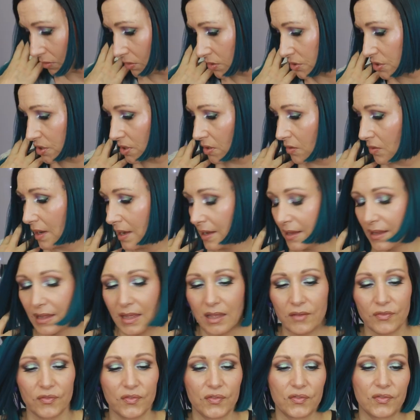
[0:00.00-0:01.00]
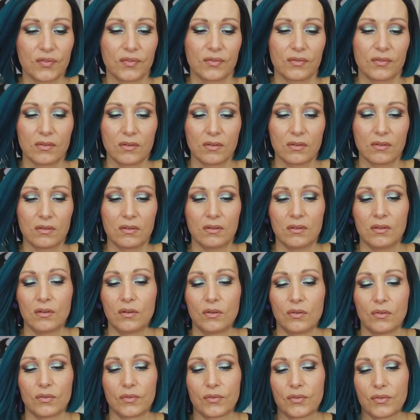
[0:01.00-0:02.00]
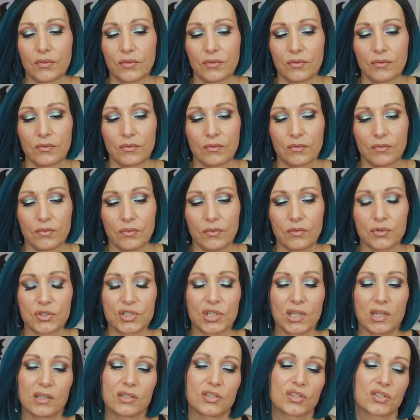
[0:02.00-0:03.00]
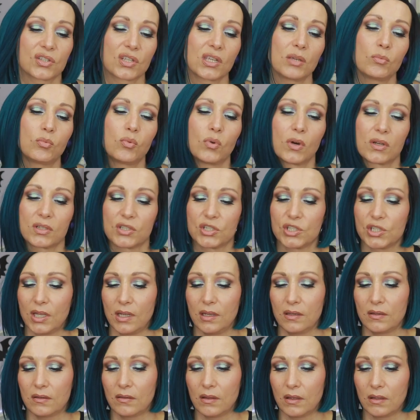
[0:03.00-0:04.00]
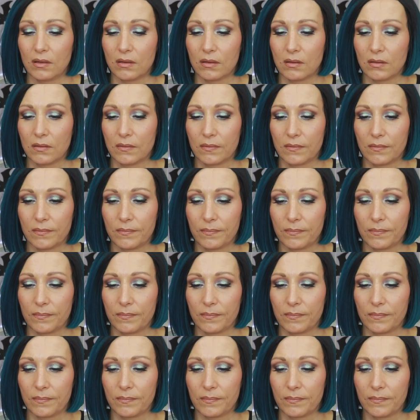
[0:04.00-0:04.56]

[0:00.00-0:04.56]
and also I have a lot. Or shall I just keep one shade then?